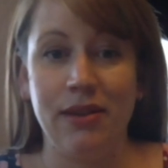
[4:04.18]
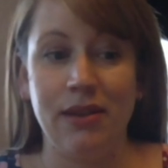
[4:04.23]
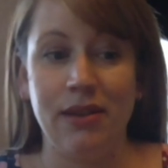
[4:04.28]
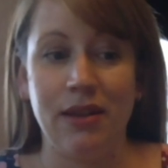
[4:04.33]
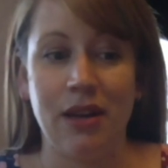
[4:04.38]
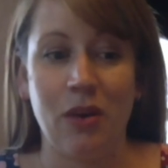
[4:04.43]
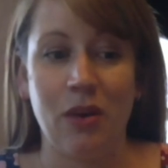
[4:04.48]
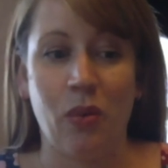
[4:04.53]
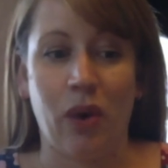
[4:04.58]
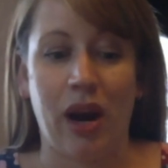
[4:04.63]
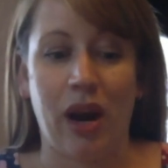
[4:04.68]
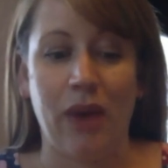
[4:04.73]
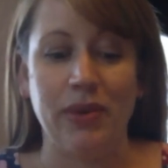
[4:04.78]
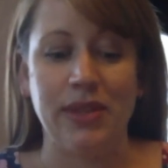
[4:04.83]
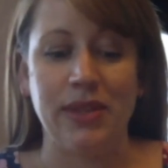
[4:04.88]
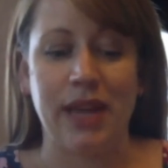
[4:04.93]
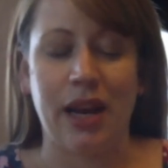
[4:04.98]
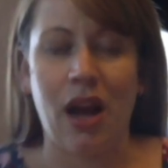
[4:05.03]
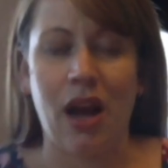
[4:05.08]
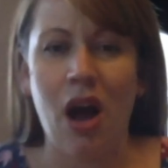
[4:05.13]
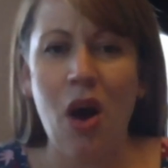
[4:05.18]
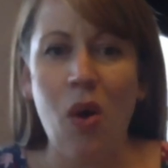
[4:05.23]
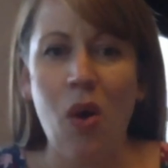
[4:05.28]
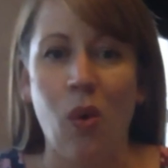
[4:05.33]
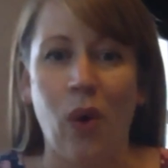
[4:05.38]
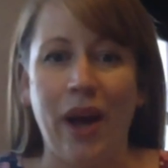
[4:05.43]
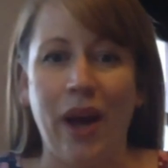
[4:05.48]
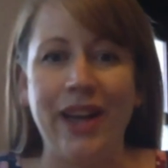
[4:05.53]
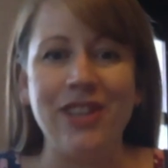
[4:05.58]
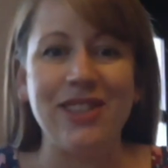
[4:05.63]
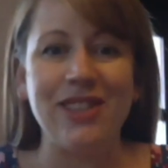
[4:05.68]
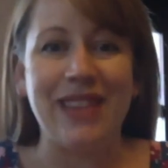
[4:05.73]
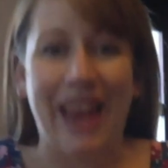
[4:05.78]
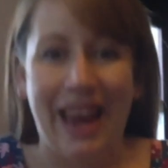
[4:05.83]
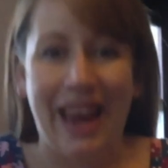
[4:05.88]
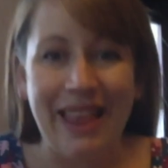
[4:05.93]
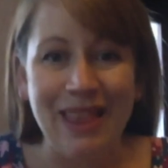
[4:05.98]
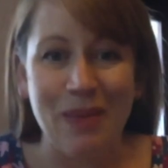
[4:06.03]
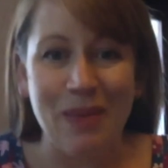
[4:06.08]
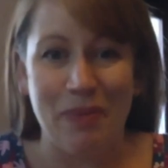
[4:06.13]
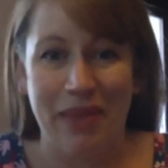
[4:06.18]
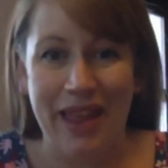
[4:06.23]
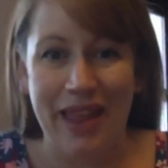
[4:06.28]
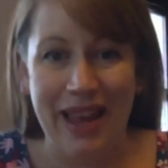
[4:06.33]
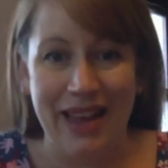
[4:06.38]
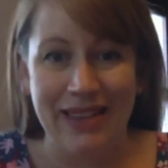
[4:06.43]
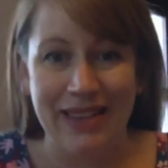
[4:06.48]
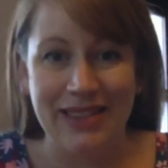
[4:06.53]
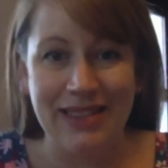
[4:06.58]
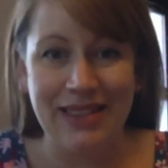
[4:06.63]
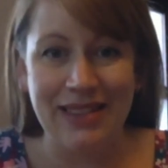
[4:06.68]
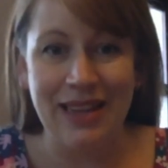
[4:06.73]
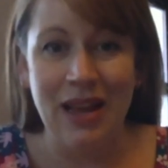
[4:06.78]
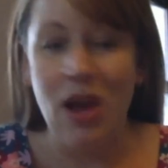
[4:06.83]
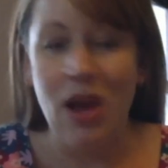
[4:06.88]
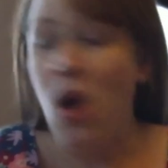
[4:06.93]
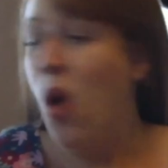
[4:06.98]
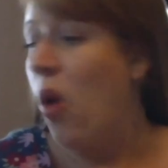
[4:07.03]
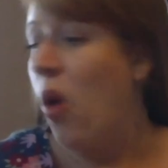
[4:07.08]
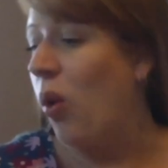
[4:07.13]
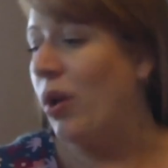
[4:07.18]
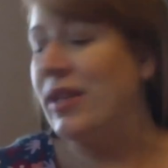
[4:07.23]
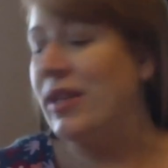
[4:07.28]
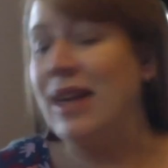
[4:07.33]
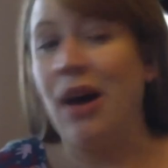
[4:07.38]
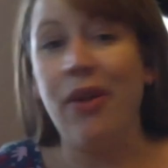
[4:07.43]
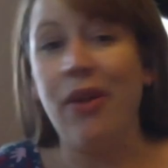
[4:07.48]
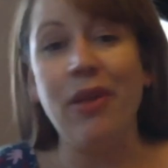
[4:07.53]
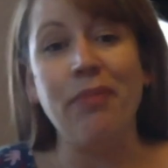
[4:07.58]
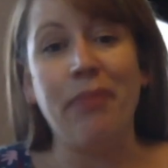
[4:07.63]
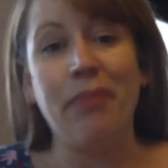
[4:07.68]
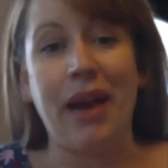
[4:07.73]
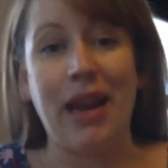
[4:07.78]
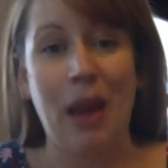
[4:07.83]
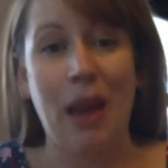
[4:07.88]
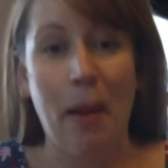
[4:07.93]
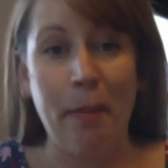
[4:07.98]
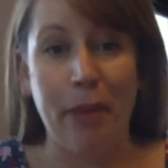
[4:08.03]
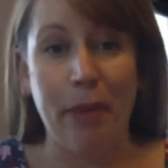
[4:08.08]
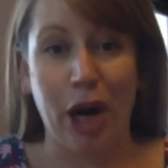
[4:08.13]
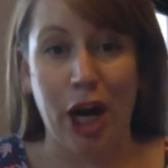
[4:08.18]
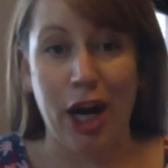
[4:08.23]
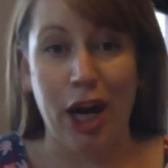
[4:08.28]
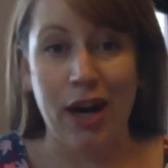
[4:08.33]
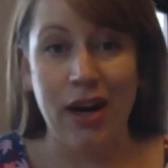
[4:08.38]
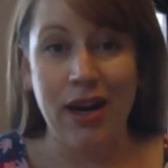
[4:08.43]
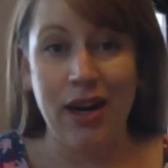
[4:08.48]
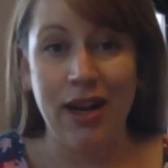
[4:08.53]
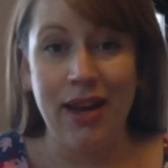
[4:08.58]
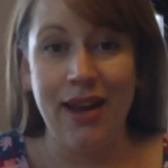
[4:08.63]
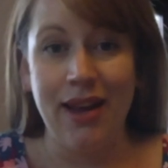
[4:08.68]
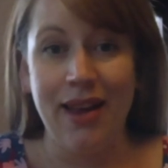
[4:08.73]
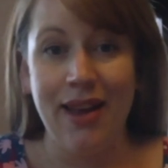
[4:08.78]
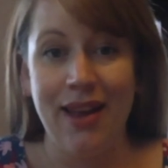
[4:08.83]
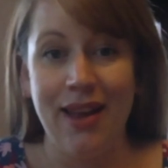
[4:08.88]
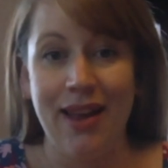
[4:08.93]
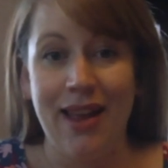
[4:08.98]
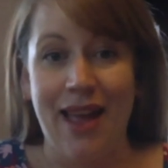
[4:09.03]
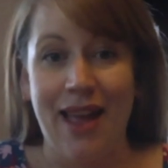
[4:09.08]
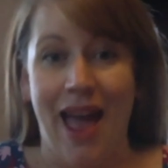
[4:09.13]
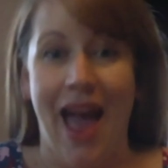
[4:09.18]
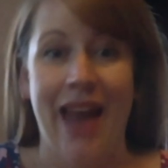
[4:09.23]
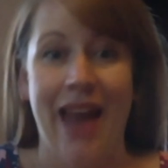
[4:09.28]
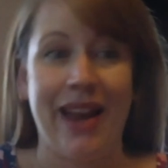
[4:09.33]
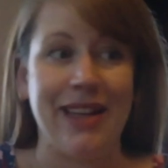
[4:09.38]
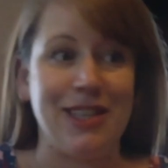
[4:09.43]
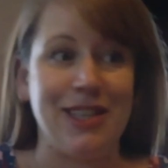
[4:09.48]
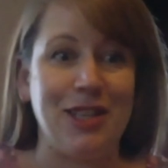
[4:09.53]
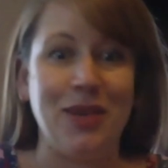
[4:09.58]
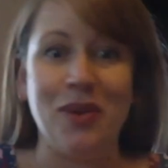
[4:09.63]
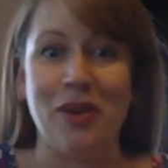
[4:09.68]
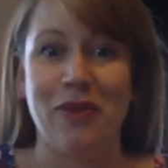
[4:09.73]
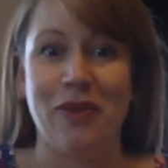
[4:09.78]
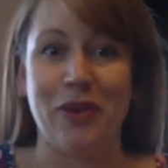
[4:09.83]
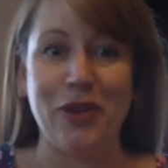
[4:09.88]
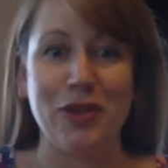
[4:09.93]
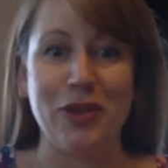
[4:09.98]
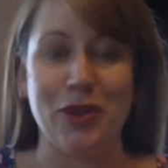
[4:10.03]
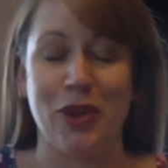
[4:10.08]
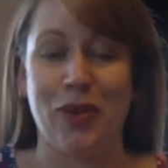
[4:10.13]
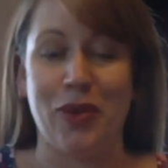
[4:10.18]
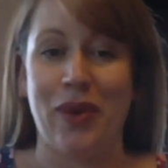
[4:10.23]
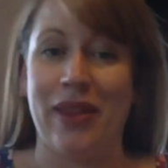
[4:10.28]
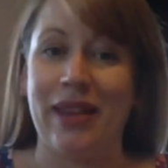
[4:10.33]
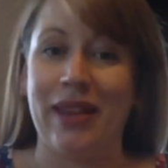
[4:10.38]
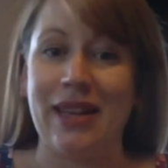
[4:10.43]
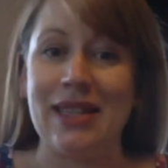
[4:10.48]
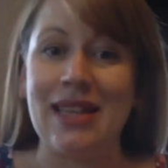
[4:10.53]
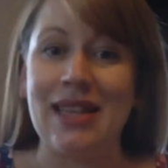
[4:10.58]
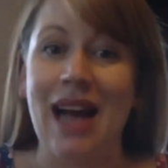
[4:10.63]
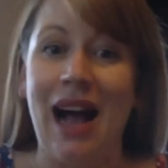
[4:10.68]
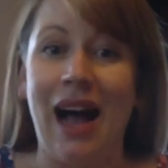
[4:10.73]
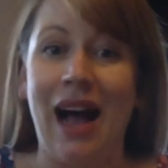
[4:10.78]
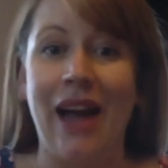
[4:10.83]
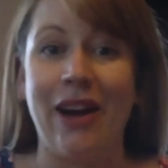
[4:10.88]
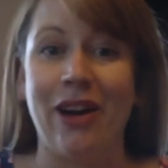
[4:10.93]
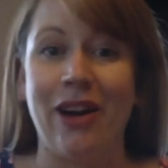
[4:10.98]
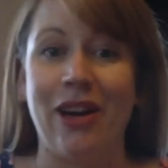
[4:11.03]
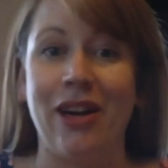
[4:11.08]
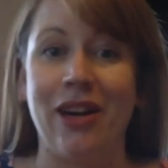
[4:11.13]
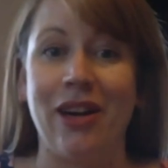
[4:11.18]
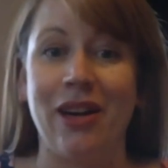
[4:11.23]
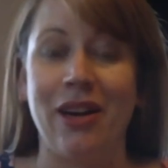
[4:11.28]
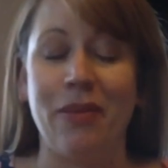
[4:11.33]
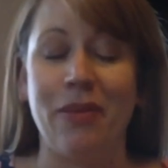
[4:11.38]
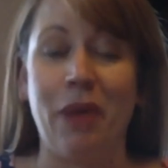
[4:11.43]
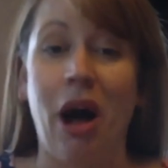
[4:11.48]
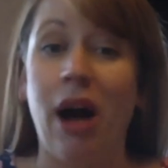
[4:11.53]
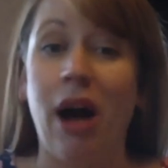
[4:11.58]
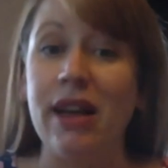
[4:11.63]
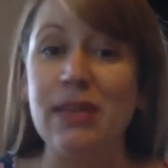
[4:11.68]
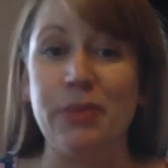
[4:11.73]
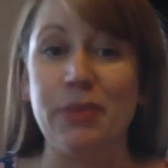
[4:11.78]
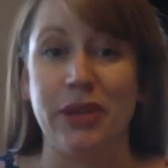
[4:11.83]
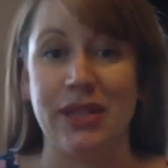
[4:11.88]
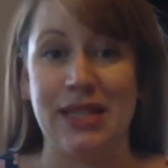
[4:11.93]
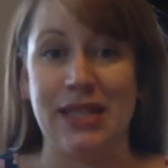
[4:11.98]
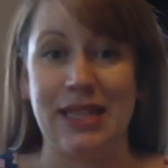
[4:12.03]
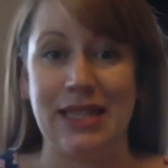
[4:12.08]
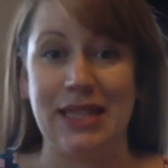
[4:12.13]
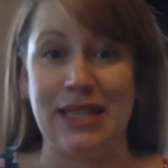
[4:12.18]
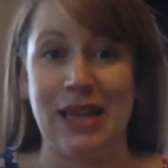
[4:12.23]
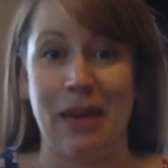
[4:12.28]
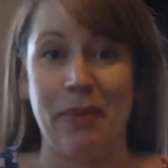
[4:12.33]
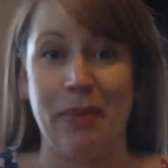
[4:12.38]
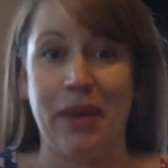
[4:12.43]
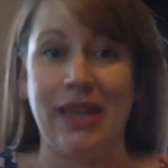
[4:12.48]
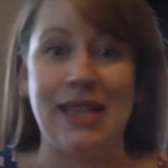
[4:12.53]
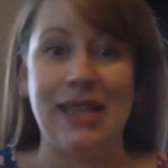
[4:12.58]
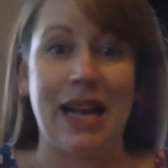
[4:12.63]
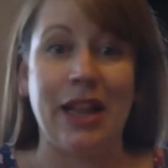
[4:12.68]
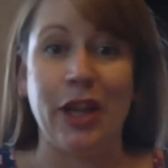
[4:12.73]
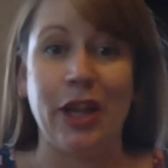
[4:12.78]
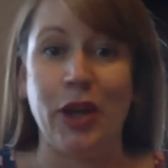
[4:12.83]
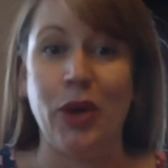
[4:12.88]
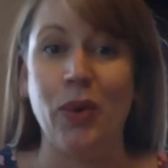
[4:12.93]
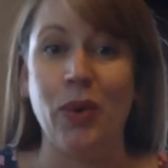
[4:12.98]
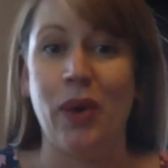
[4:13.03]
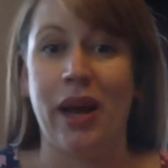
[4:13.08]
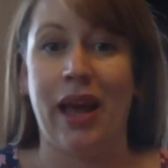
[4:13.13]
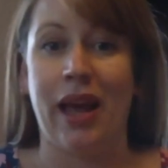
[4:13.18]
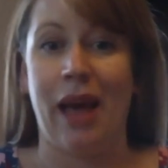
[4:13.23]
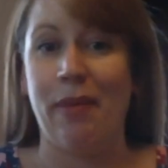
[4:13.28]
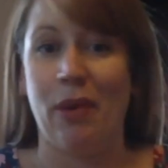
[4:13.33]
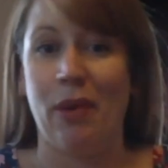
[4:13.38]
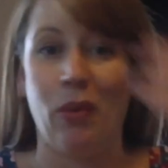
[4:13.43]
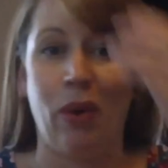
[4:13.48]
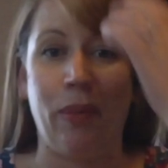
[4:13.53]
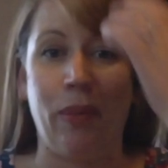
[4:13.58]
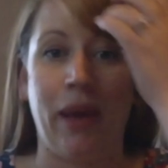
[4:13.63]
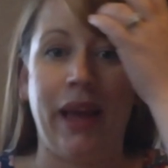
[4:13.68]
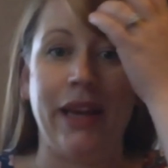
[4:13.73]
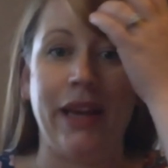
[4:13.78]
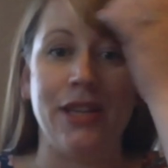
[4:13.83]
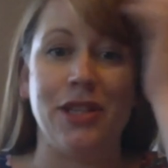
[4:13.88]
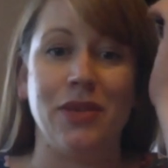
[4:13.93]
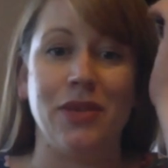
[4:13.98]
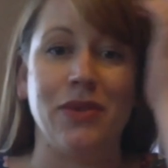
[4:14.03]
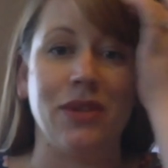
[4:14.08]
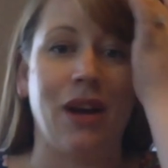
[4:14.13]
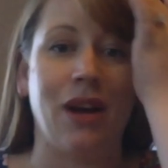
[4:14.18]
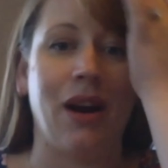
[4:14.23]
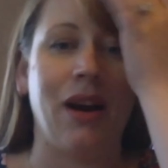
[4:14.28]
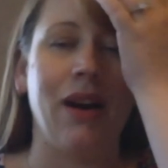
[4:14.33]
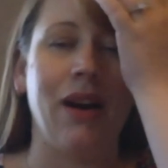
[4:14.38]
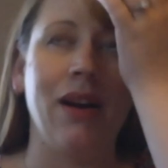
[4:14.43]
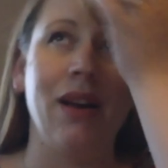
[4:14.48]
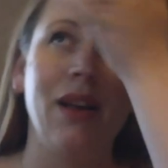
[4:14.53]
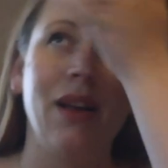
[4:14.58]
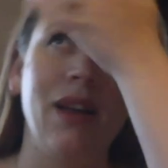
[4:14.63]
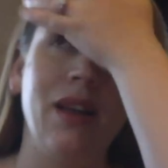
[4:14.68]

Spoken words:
where I was like, oh, I can just hand them this or tell them my number, and it's universal throughout the entire hospital system, exactly who I am and what my issues are.